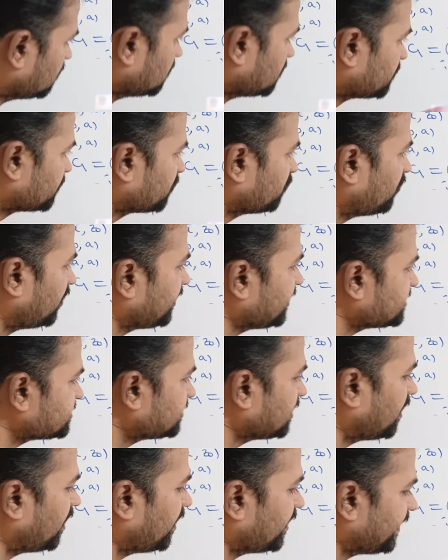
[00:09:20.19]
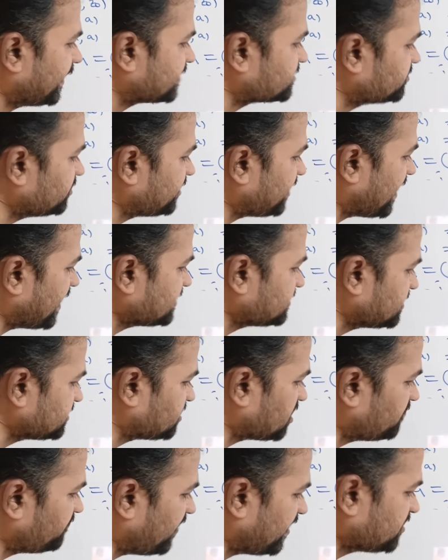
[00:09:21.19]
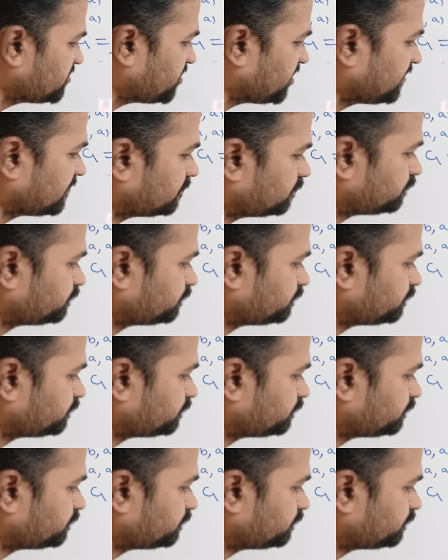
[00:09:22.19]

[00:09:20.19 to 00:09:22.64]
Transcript: So what is the next transition function?